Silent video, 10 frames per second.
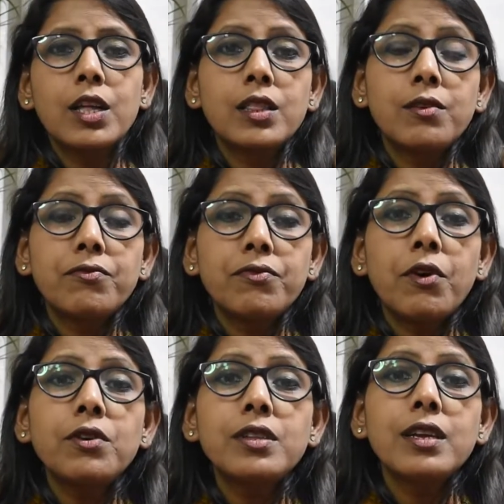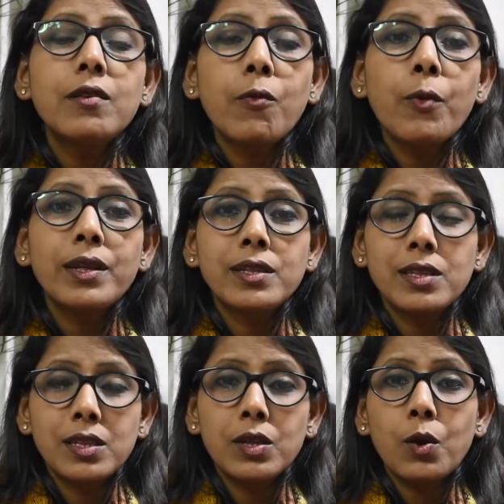The fourth
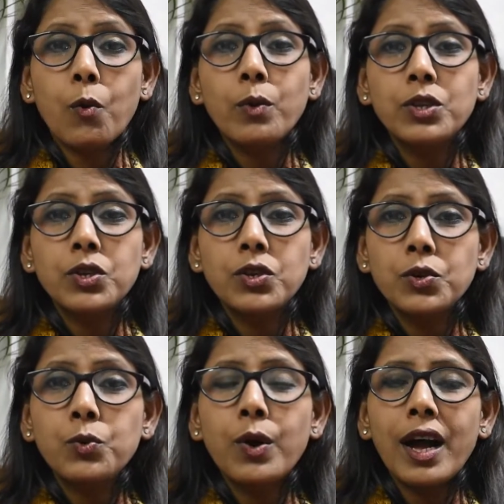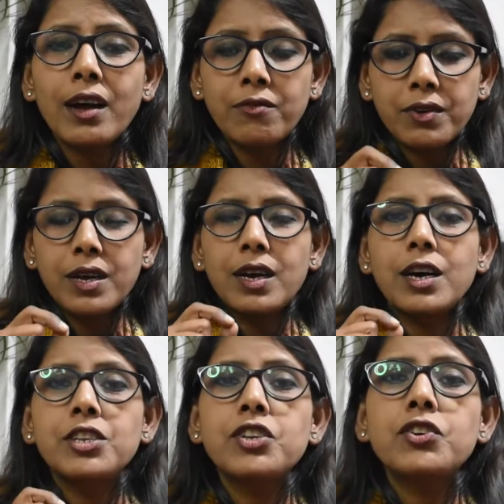influence which you have
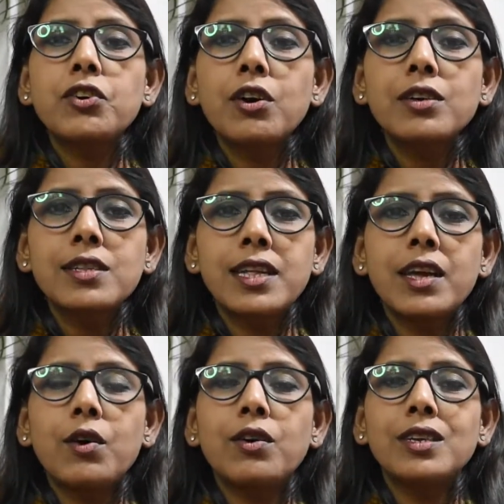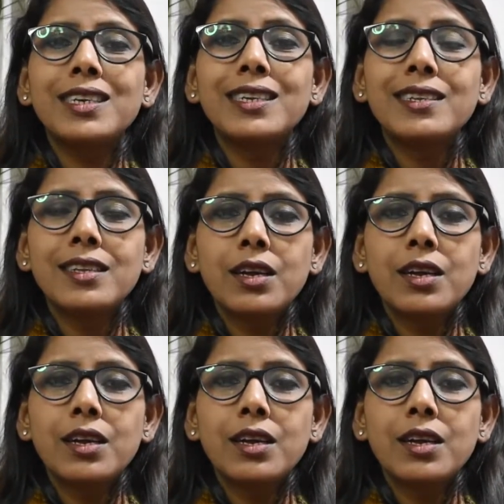a strong say on is